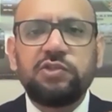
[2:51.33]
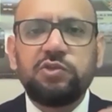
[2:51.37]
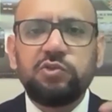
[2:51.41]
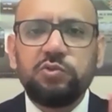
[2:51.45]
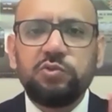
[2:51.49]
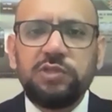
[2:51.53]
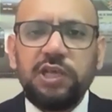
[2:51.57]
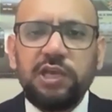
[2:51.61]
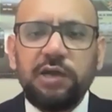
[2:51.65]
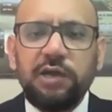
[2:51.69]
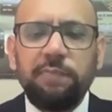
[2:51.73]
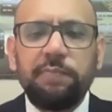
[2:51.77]
to
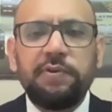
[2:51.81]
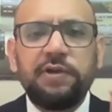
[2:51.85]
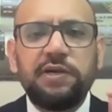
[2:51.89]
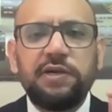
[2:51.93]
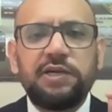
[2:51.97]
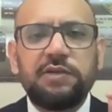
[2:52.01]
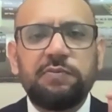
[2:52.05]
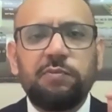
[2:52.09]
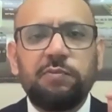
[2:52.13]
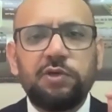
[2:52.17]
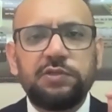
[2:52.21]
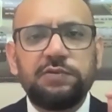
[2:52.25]
the upper
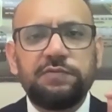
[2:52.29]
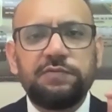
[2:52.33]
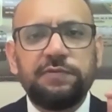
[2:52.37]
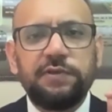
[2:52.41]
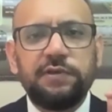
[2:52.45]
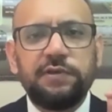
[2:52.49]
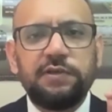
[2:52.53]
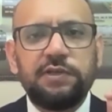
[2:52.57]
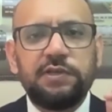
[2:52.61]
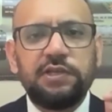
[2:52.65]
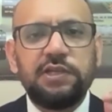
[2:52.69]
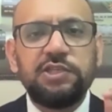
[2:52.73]

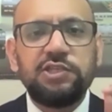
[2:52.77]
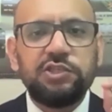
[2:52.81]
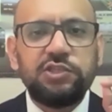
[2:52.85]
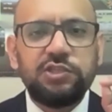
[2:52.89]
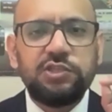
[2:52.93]
atmosphere